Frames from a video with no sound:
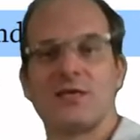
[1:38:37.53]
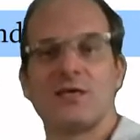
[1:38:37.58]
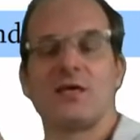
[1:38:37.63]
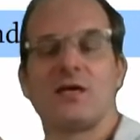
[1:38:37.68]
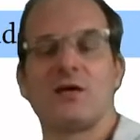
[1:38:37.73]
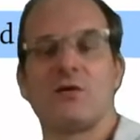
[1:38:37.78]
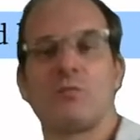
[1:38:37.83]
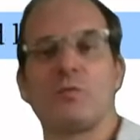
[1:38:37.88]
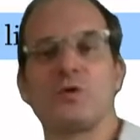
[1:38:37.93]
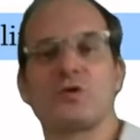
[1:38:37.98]

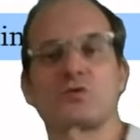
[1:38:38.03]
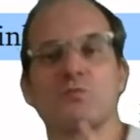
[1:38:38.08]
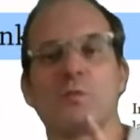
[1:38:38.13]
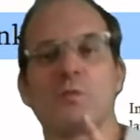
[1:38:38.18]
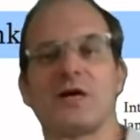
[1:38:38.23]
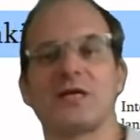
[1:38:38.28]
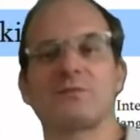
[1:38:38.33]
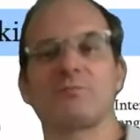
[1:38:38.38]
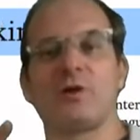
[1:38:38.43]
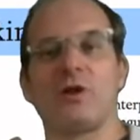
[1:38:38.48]
which
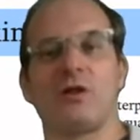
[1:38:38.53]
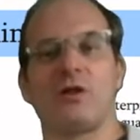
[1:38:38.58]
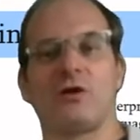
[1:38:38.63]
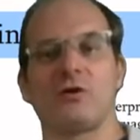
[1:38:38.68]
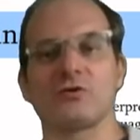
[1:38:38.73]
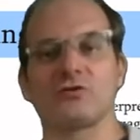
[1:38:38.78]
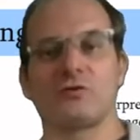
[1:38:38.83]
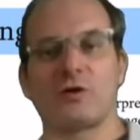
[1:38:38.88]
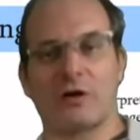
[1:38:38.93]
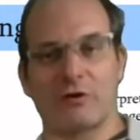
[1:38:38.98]
might belong
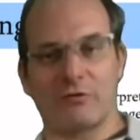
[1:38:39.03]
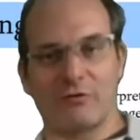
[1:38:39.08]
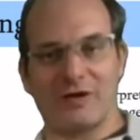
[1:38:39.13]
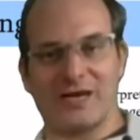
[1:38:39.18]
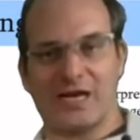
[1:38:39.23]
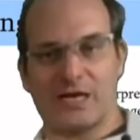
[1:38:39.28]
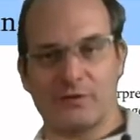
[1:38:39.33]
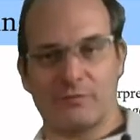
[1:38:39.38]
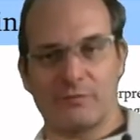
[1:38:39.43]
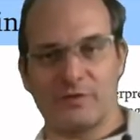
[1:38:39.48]
to our
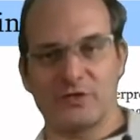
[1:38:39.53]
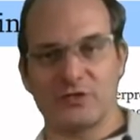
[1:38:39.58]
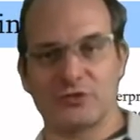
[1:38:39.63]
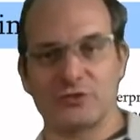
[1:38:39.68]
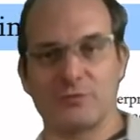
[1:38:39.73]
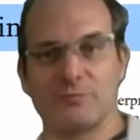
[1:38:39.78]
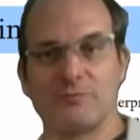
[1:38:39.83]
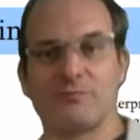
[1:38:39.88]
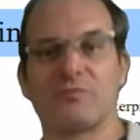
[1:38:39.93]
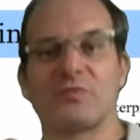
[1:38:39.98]
language,
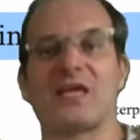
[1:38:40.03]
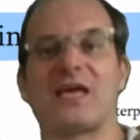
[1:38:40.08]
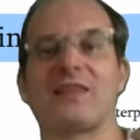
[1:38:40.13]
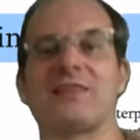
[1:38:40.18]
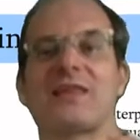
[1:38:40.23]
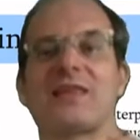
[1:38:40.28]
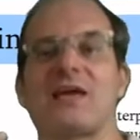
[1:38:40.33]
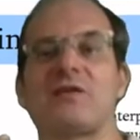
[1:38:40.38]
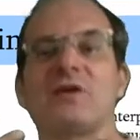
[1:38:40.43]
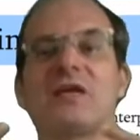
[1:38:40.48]
and
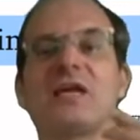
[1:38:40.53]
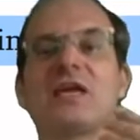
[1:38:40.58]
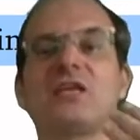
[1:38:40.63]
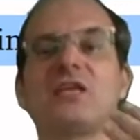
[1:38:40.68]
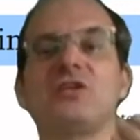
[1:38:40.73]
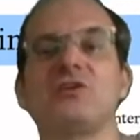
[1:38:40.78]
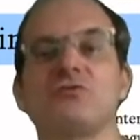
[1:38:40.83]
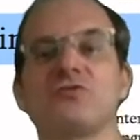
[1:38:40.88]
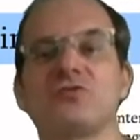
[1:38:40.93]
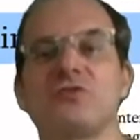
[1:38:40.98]
then we can
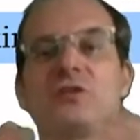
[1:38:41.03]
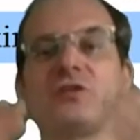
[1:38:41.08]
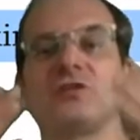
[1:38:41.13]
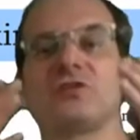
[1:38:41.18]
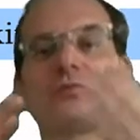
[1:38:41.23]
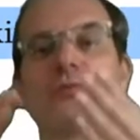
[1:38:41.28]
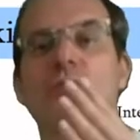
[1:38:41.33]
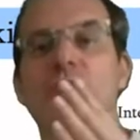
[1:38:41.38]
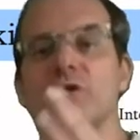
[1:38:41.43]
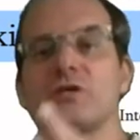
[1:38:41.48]
use these
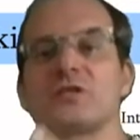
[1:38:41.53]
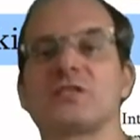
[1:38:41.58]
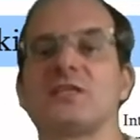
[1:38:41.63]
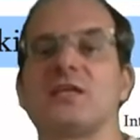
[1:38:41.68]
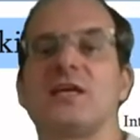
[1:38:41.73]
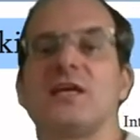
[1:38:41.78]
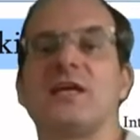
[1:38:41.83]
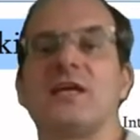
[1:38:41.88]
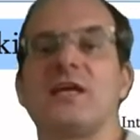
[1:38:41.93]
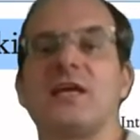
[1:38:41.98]
words
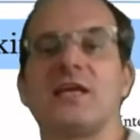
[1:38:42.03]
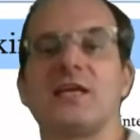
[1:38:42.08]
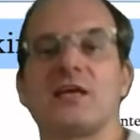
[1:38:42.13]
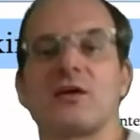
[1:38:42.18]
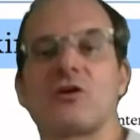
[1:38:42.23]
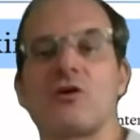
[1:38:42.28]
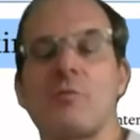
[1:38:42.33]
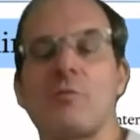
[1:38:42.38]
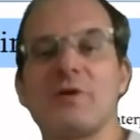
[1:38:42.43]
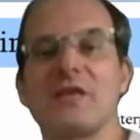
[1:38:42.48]
in a
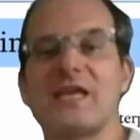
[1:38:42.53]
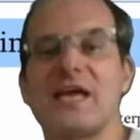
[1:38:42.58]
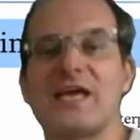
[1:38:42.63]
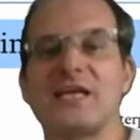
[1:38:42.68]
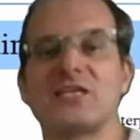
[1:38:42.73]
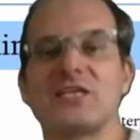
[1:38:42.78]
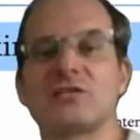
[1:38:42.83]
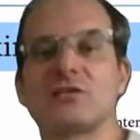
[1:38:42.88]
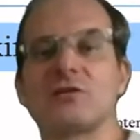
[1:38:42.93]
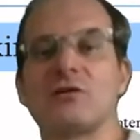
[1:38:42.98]

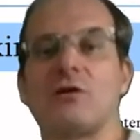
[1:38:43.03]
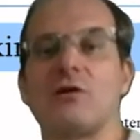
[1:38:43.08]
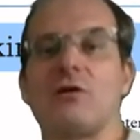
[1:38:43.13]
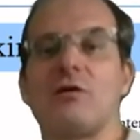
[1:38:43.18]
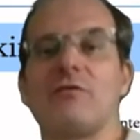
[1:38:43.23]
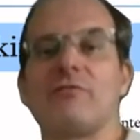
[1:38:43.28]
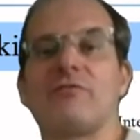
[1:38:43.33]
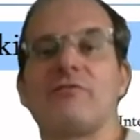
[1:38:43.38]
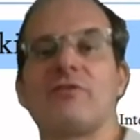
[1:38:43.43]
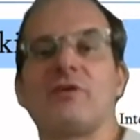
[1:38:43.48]
combination
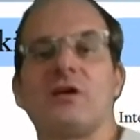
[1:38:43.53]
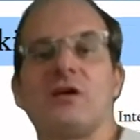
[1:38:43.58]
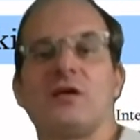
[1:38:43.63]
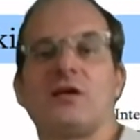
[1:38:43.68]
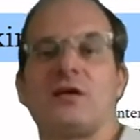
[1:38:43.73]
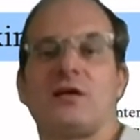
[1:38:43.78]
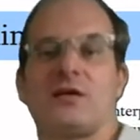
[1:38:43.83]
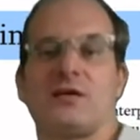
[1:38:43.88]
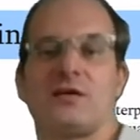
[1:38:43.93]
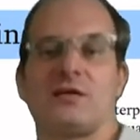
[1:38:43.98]
of
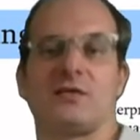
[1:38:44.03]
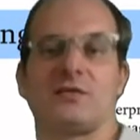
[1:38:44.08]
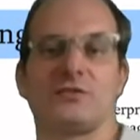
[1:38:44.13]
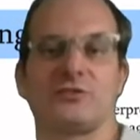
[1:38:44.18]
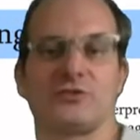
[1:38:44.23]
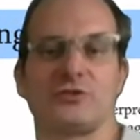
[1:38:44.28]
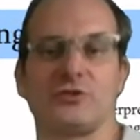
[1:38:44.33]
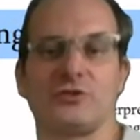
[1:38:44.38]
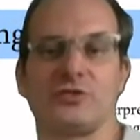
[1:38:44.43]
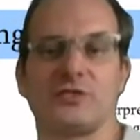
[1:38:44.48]

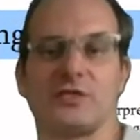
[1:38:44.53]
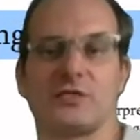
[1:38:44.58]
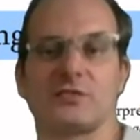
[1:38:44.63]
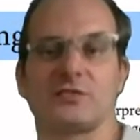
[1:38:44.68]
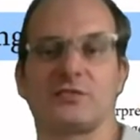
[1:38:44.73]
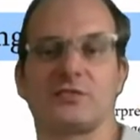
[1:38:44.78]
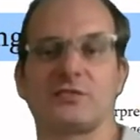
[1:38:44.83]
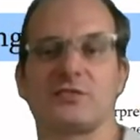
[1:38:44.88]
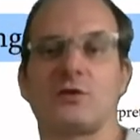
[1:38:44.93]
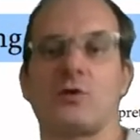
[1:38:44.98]
syntax.
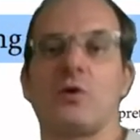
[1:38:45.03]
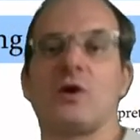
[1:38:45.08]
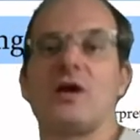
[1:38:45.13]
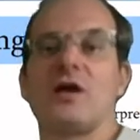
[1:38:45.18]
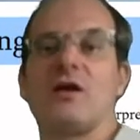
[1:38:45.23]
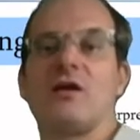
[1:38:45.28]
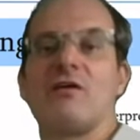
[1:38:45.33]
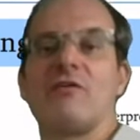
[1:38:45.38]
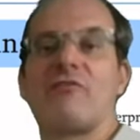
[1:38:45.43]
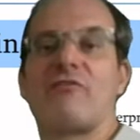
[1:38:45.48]
So
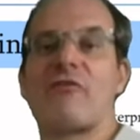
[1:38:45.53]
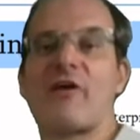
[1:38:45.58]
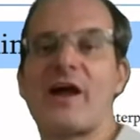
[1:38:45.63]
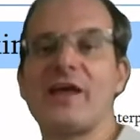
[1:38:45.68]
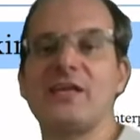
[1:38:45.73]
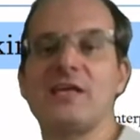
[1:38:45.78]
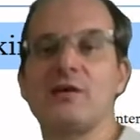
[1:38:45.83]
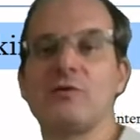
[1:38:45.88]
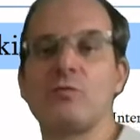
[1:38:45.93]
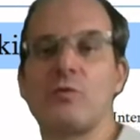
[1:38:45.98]

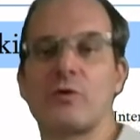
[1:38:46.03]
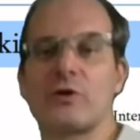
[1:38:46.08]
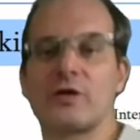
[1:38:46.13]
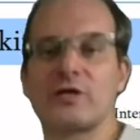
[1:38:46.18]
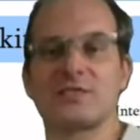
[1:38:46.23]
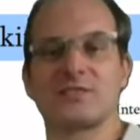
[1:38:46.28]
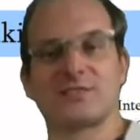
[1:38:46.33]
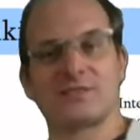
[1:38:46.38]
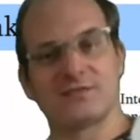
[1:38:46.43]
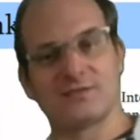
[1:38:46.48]
finding words,